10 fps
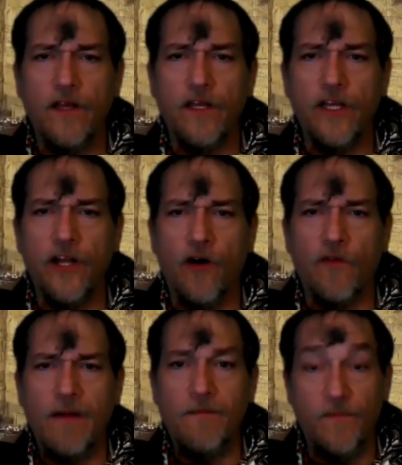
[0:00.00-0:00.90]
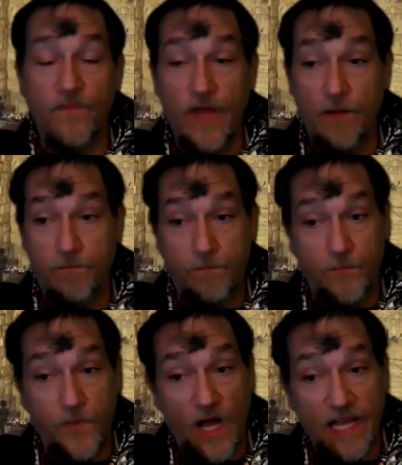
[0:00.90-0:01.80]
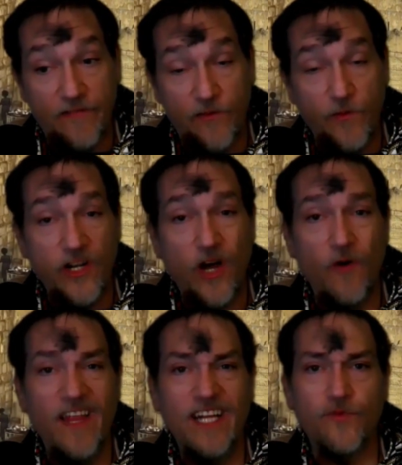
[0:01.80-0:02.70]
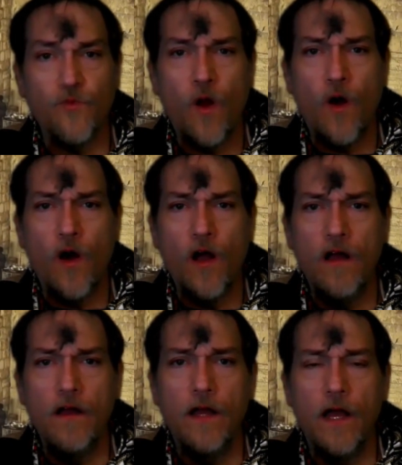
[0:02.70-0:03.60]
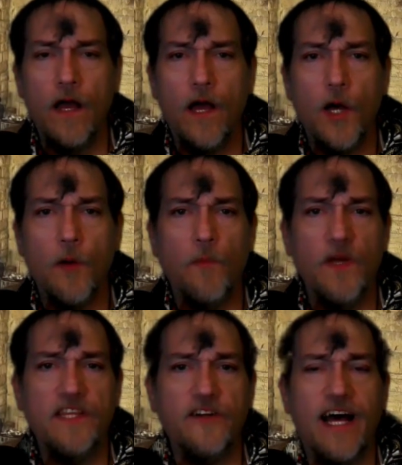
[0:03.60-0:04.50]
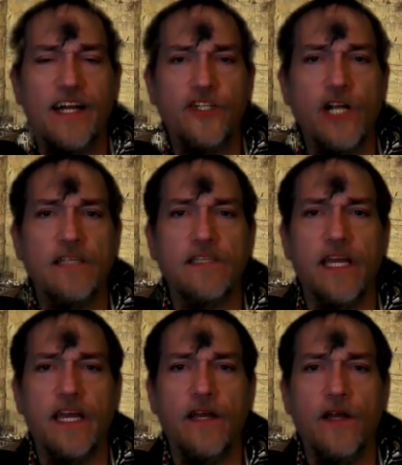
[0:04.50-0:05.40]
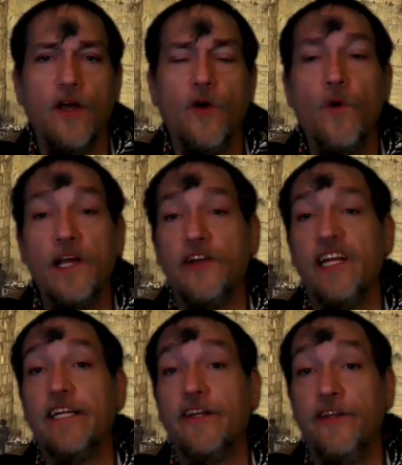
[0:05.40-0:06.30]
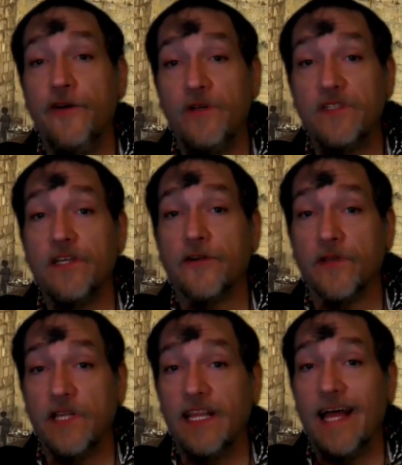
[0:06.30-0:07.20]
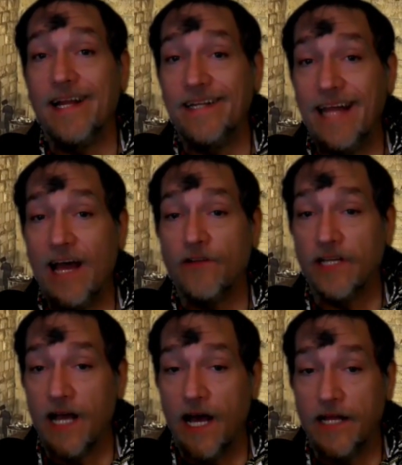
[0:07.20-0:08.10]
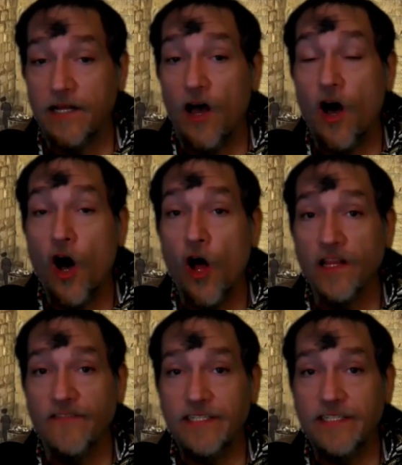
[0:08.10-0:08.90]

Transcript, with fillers: you know, they, they probably even would know that it's wrong, but they're not addressing it. What you need to do is literally lay it down to God, all of